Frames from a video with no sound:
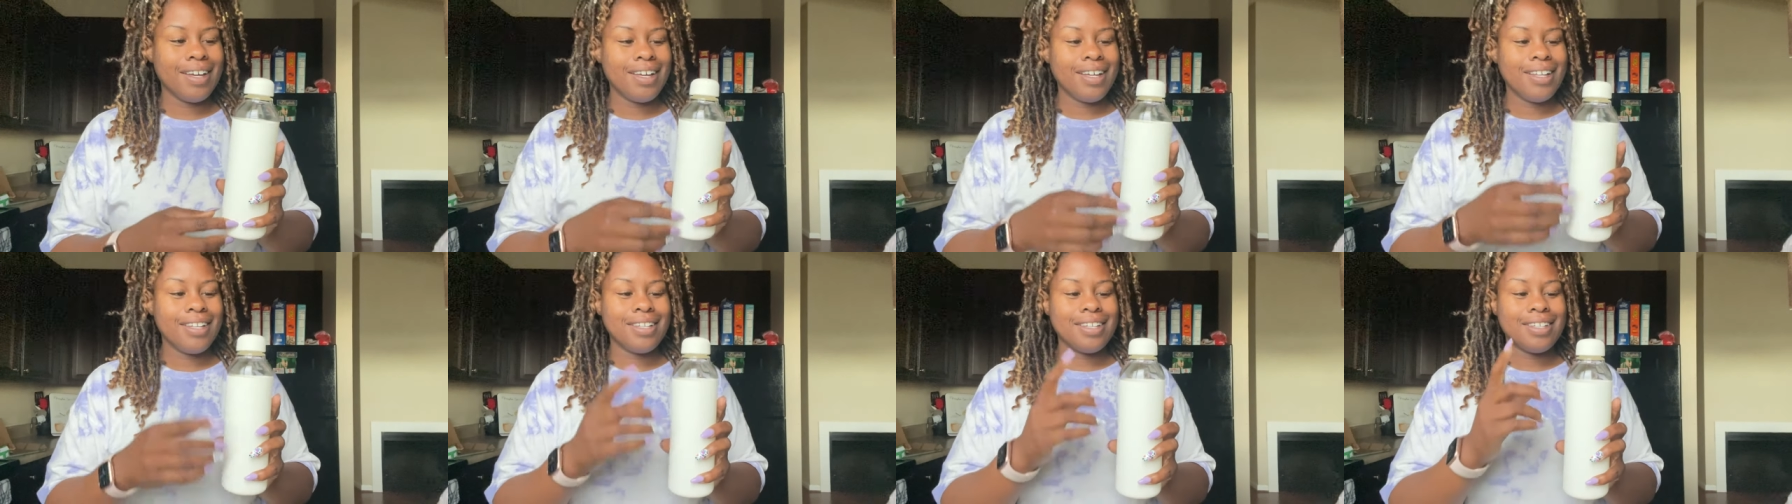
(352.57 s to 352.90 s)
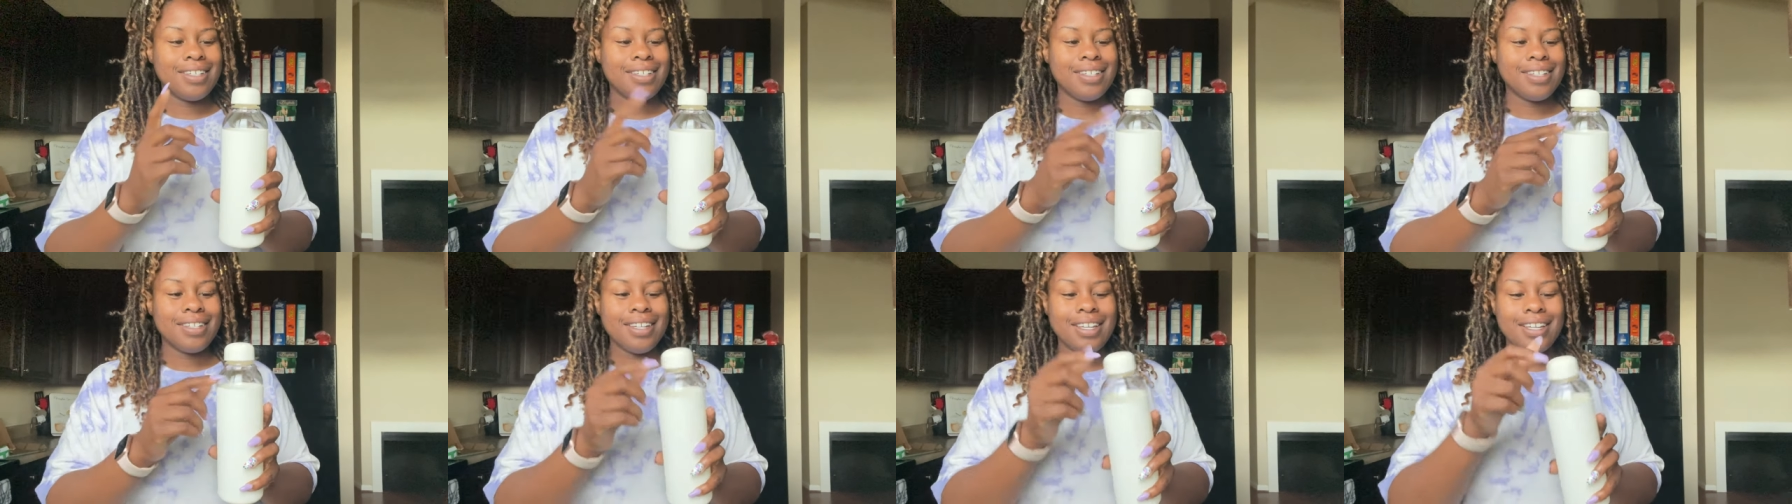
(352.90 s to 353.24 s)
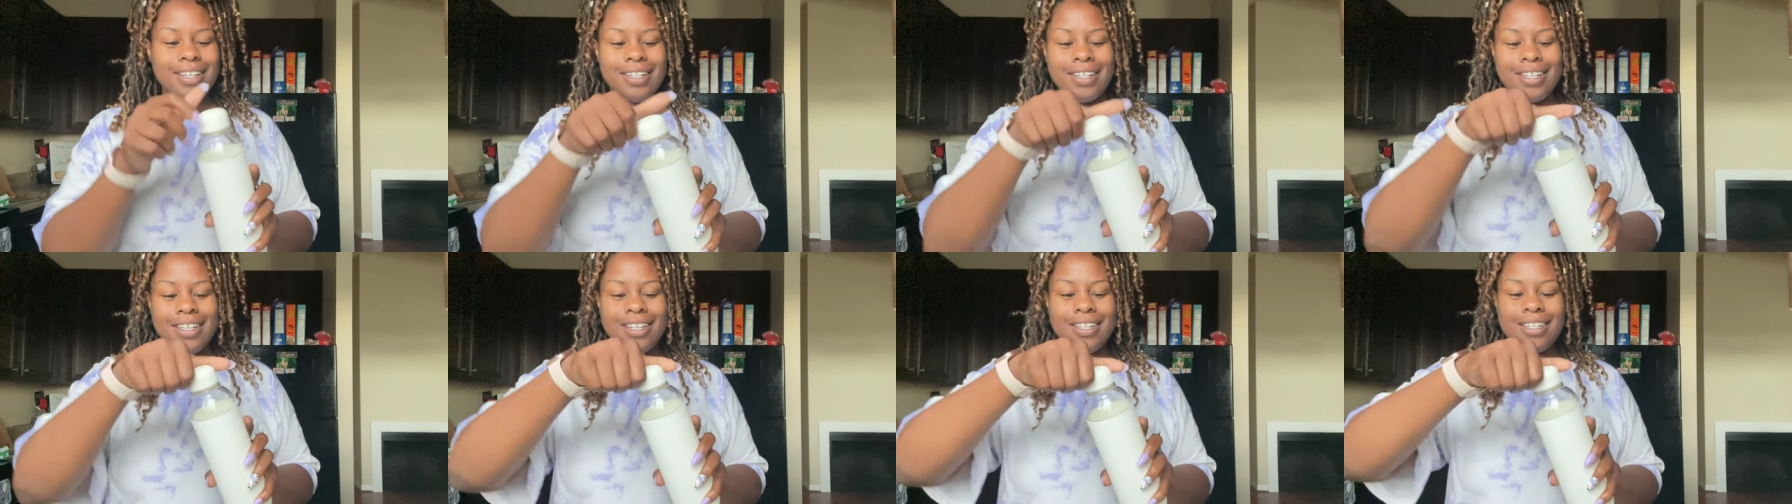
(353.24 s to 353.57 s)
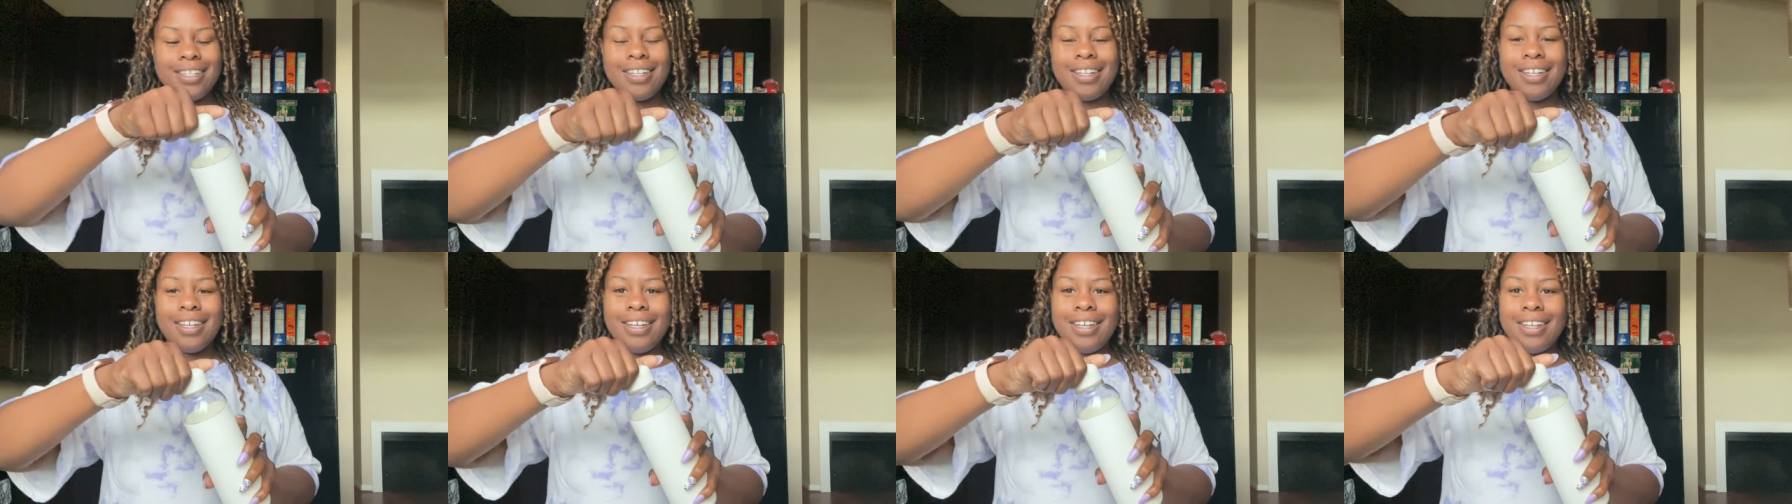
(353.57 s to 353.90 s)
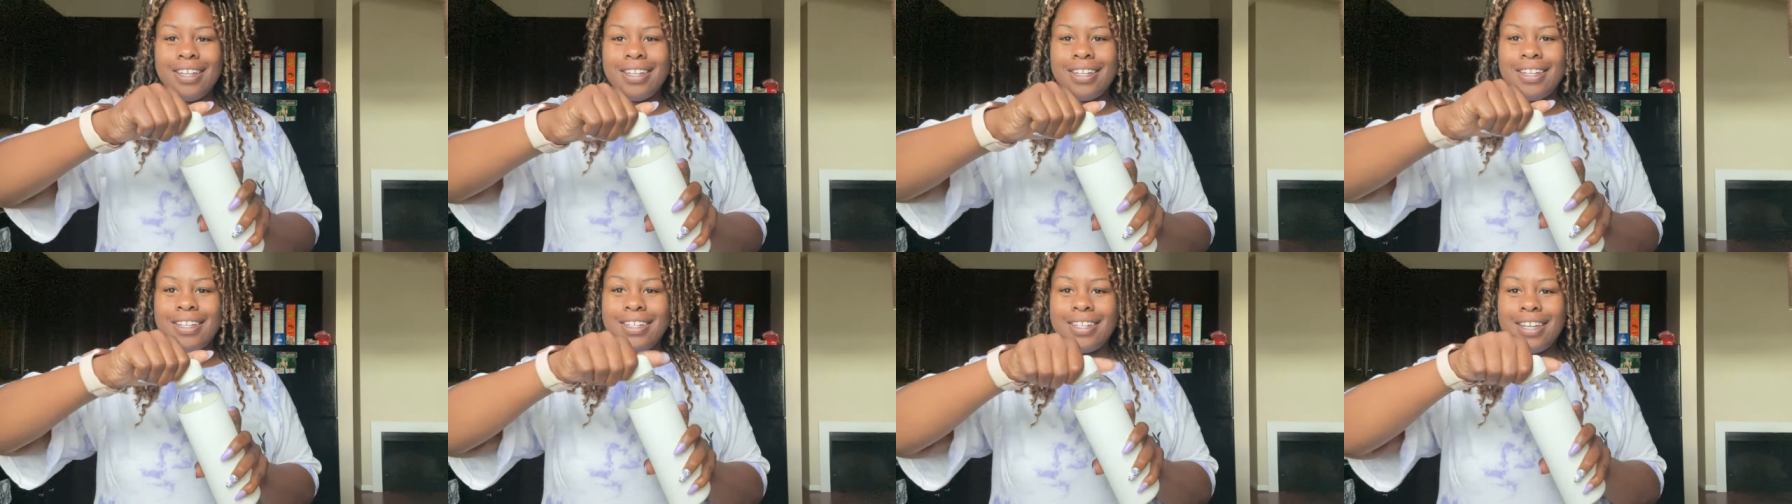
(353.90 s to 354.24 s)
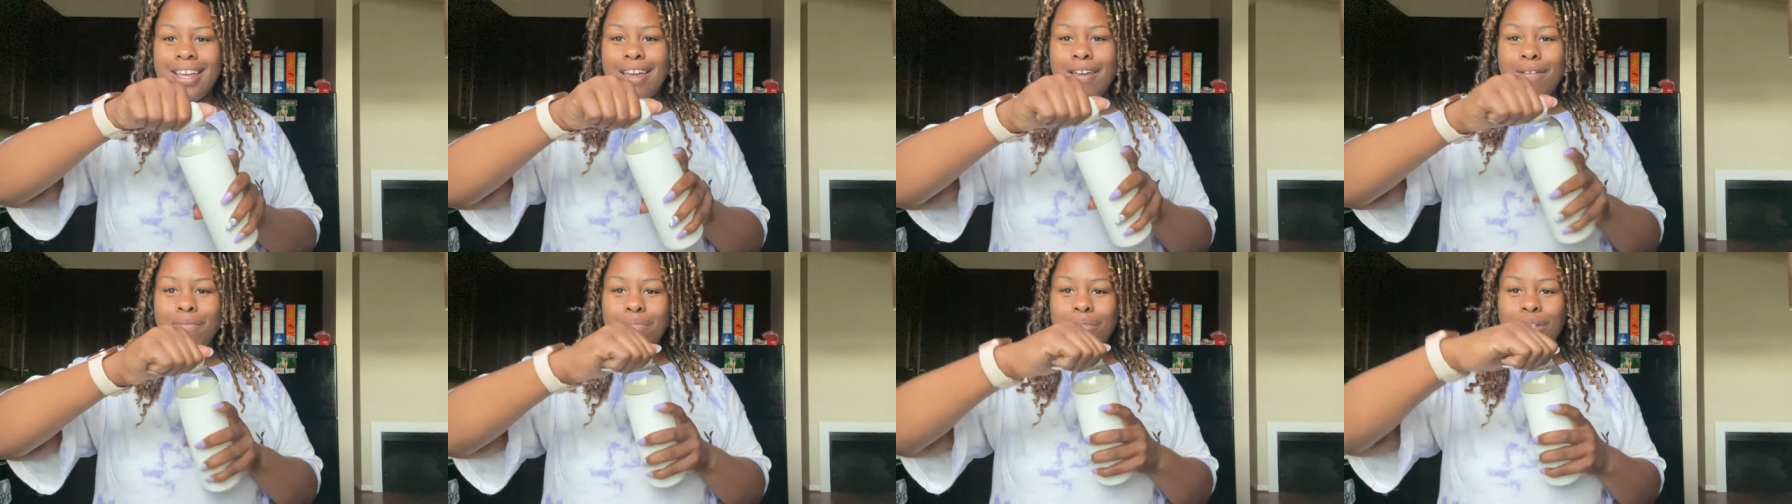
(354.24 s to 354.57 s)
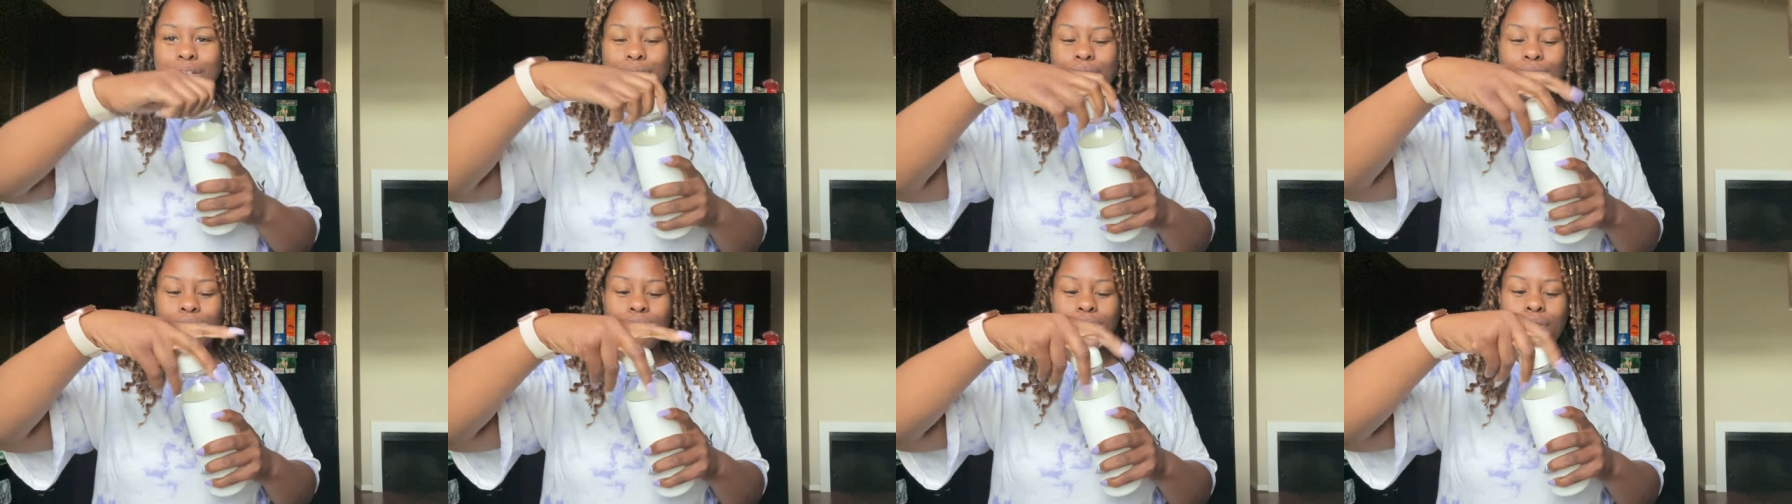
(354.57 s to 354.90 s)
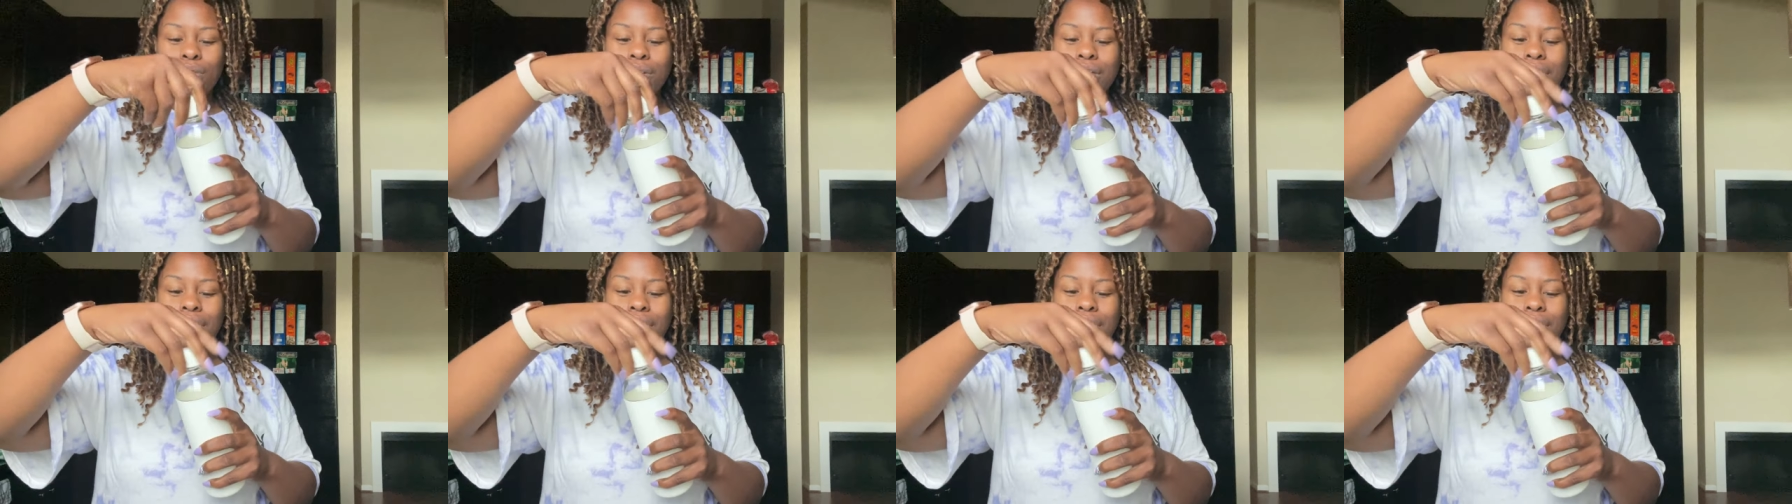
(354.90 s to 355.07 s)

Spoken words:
It looks just like this. The same screw